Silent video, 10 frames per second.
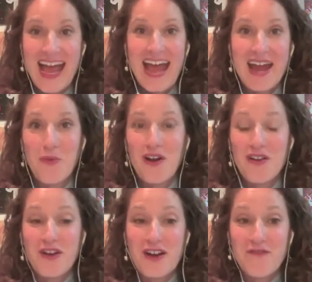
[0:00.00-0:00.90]
And one
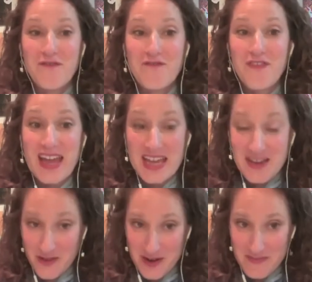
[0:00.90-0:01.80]
of our
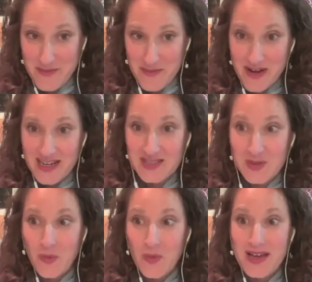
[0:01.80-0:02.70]
favorite memories
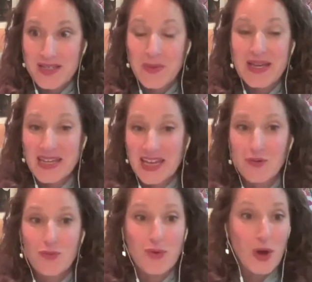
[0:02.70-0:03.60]
was being
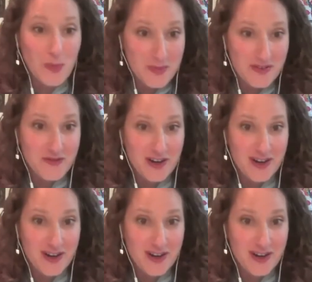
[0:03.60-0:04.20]
in Rome for